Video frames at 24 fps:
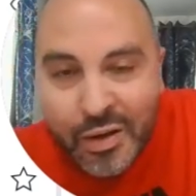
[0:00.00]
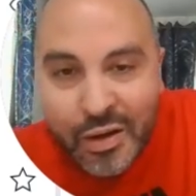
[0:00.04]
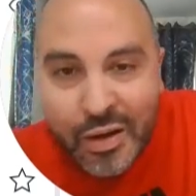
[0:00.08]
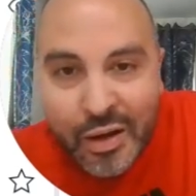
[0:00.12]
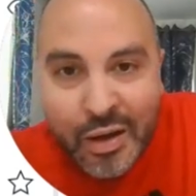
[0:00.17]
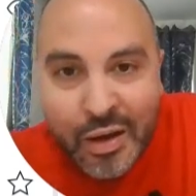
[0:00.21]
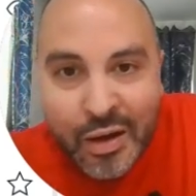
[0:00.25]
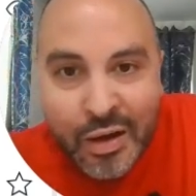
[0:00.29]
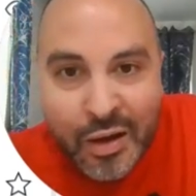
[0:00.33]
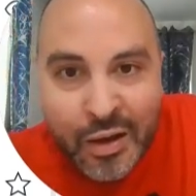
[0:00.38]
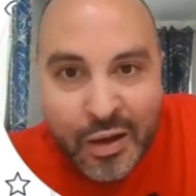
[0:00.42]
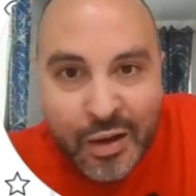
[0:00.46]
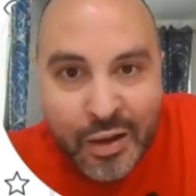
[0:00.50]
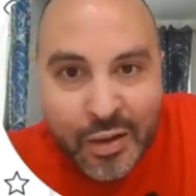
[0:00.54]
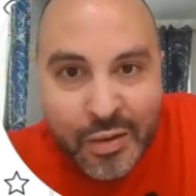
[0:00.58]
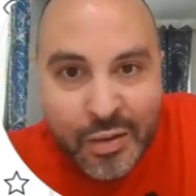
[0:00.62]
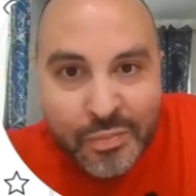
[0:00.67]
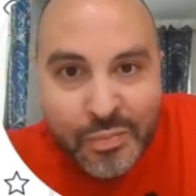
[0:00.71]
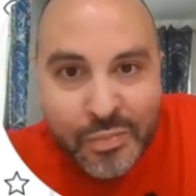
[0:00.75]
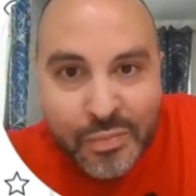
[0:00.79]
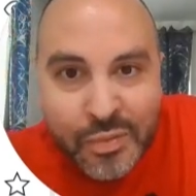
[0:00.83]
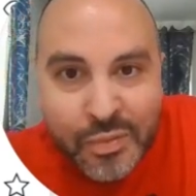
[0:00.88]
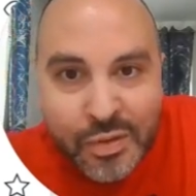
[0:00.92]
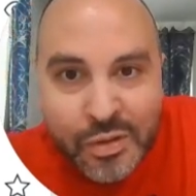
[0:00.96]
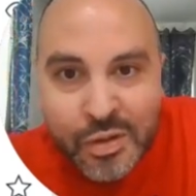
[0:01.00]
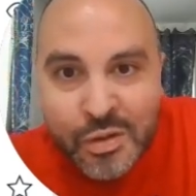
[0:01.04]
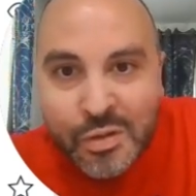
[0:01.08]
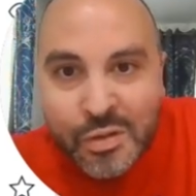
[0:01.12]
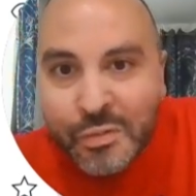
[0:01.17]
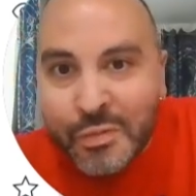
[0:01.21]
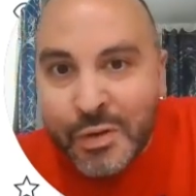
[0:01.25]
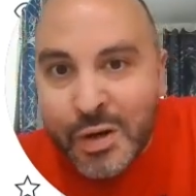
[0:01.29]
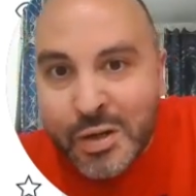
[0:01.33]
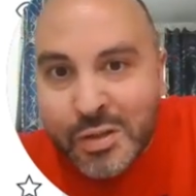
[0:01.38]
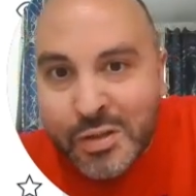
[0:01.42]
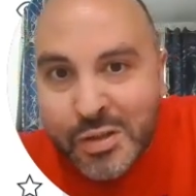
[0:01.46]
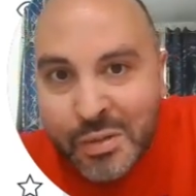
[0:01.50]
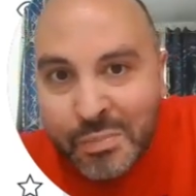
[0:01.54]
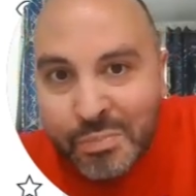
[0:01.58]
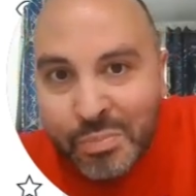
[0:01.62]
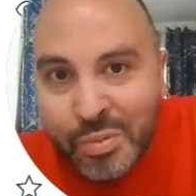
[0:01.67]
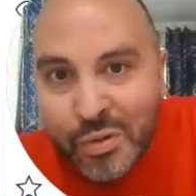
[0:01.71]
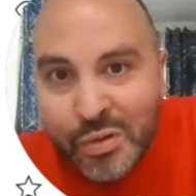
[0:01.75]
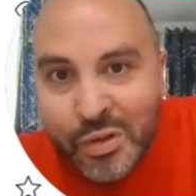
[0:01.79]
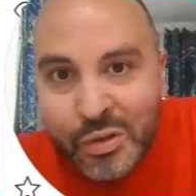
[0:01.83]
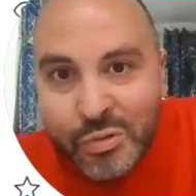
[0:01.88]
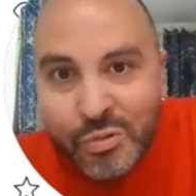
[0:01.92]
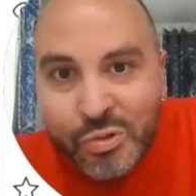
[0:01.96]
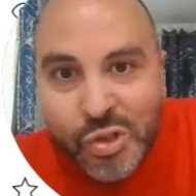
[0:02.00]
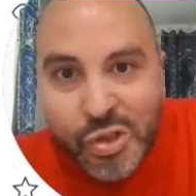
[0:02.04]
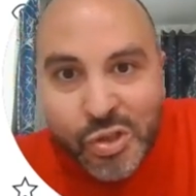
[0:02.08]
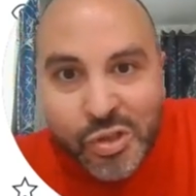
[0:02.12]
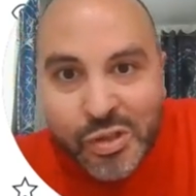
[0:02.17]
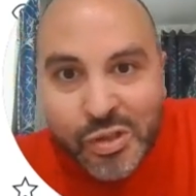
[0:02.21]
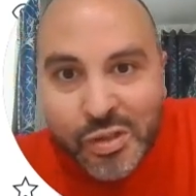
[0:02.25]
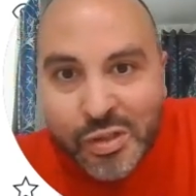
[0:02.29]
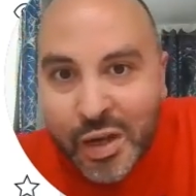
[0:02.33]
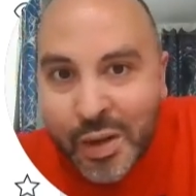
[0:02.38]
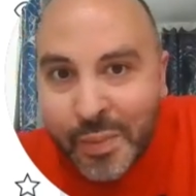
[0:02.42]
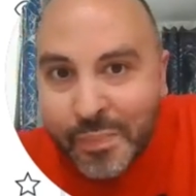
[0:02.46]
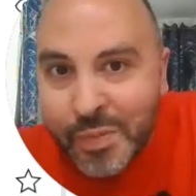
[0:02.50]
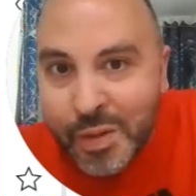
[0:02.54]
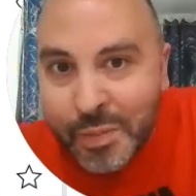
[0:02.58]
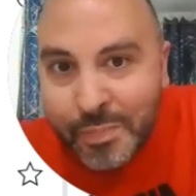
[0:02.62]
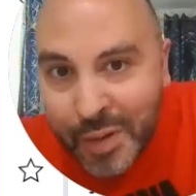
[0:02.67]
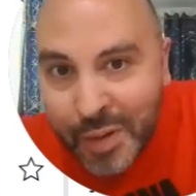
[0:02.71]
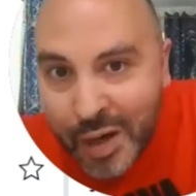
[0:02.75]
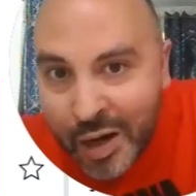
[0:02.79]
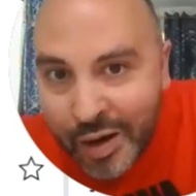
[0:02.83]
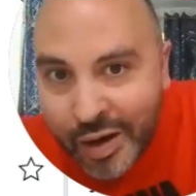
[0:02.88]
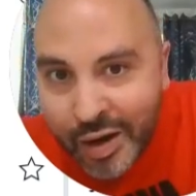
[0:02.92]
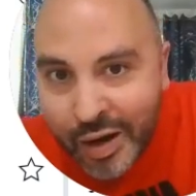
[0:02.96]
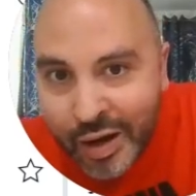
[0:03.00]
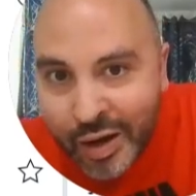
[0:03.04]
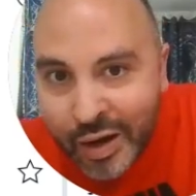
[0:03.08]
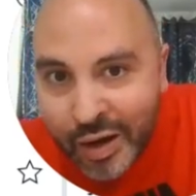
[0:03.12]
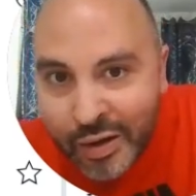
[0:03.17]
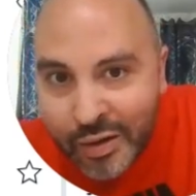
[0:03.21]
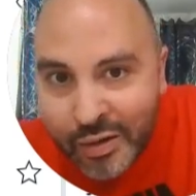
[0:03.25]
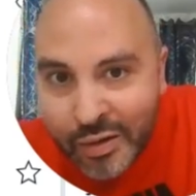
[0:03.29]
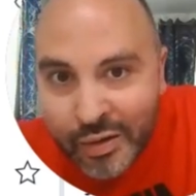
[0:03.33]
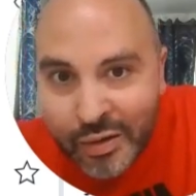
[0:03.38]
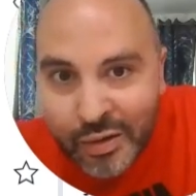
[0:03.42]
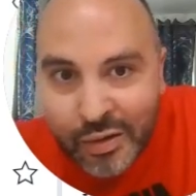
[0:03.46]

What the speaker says: So it's very simple. You would just set up the buy,